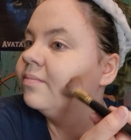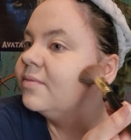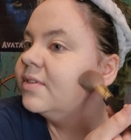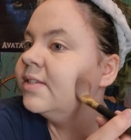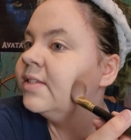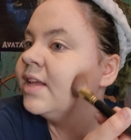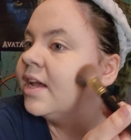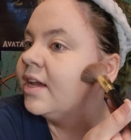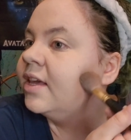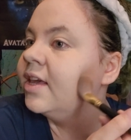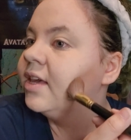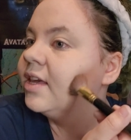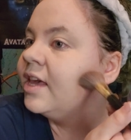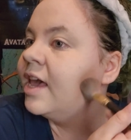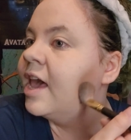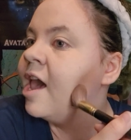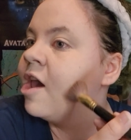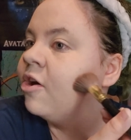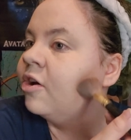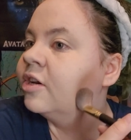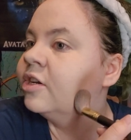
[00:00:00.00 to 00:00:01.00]
second
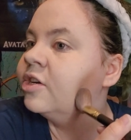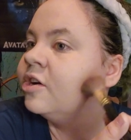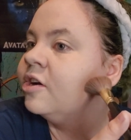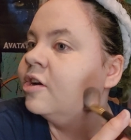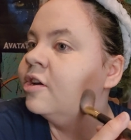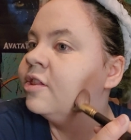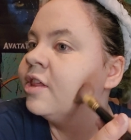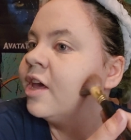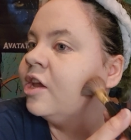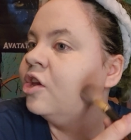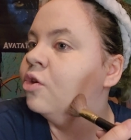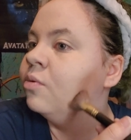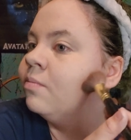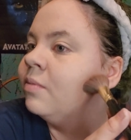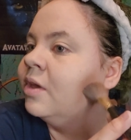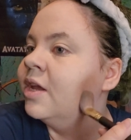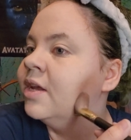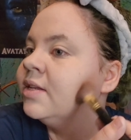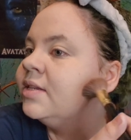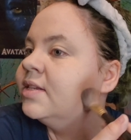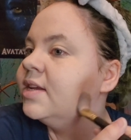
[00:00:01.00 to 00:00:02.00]
character that you
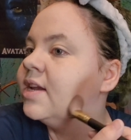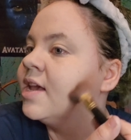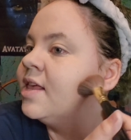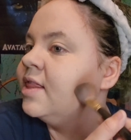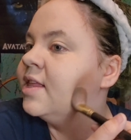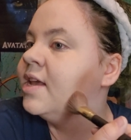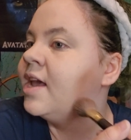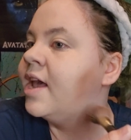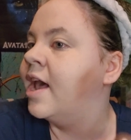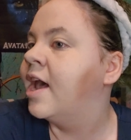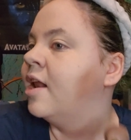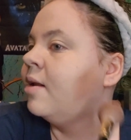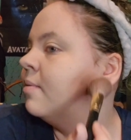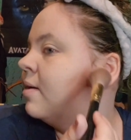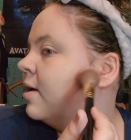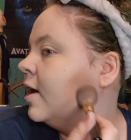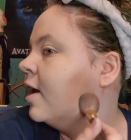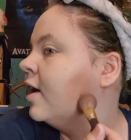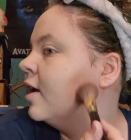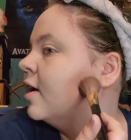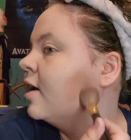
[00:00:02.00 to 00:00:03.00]
meet in the
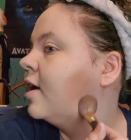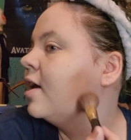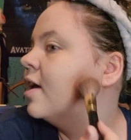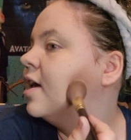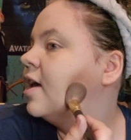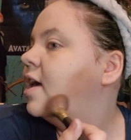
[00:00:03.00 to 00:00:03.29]
anime